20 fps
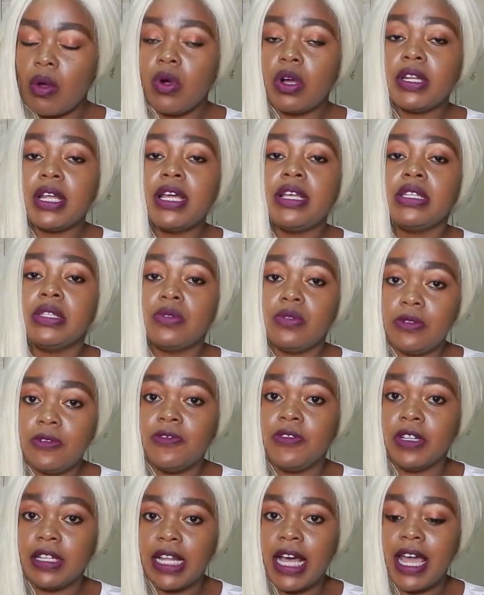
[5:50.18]
Water is
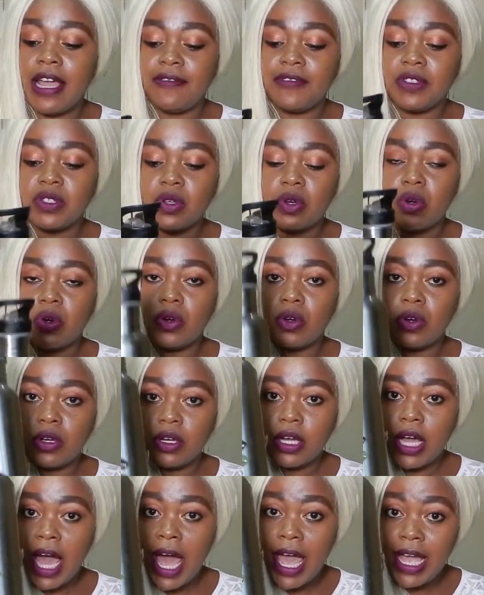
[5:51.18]
good for life,
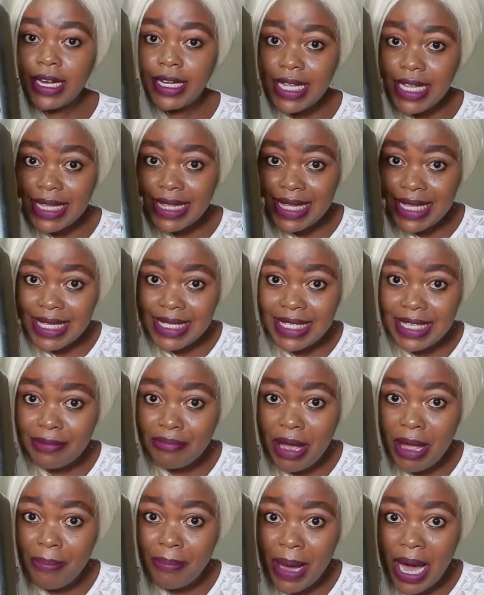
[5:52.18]
so I need this
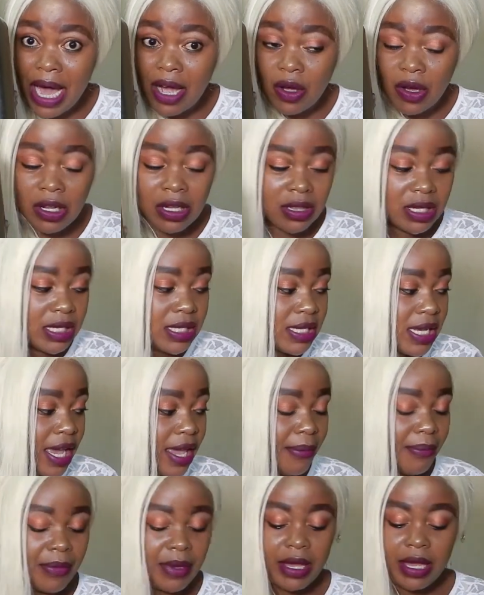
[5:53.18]
in my bag all the
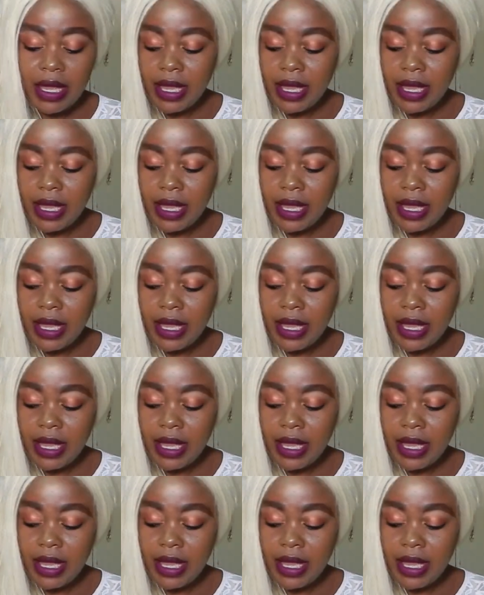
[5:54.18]
time.